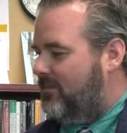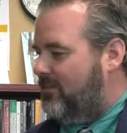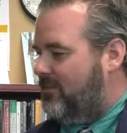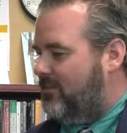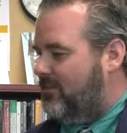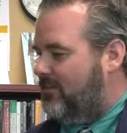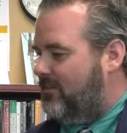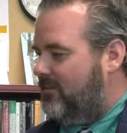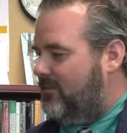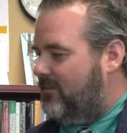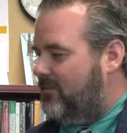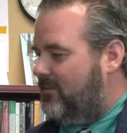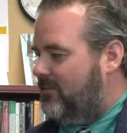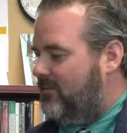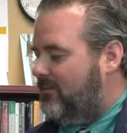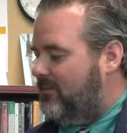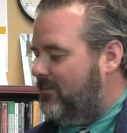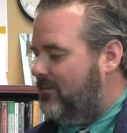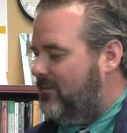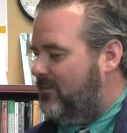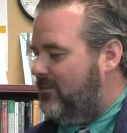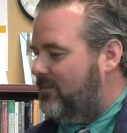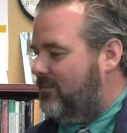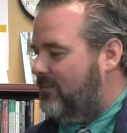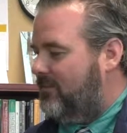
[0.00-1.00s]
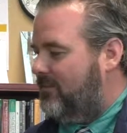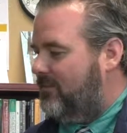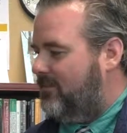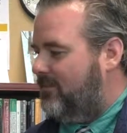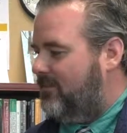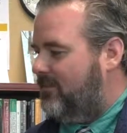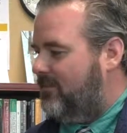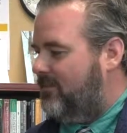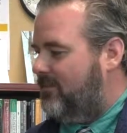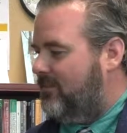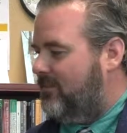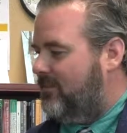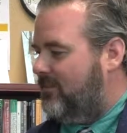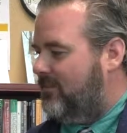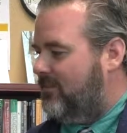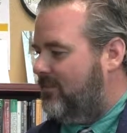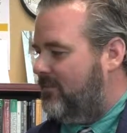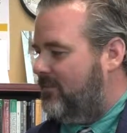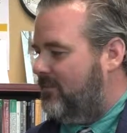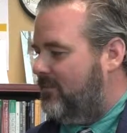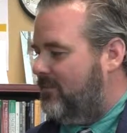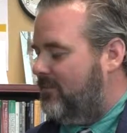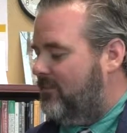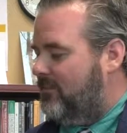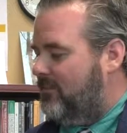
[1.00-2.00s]

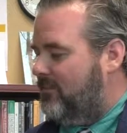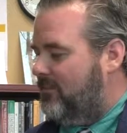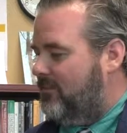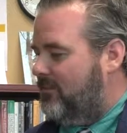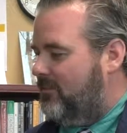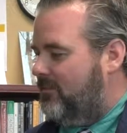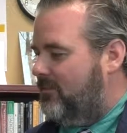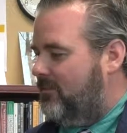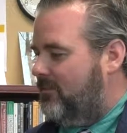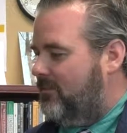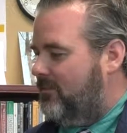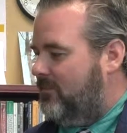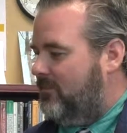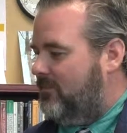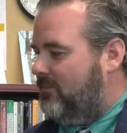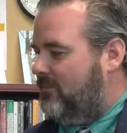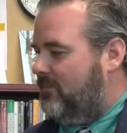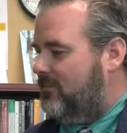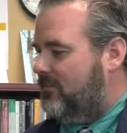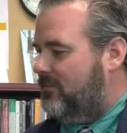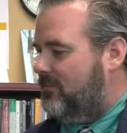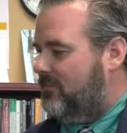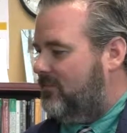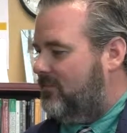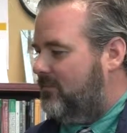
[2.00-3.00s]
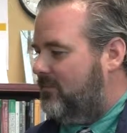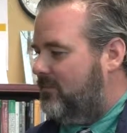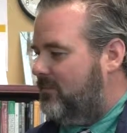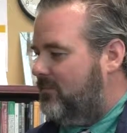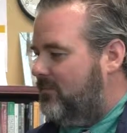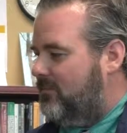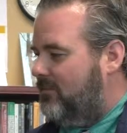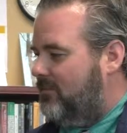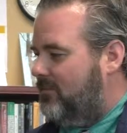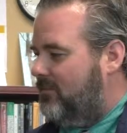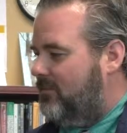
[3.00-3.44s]
No words are spoken by the person on screen.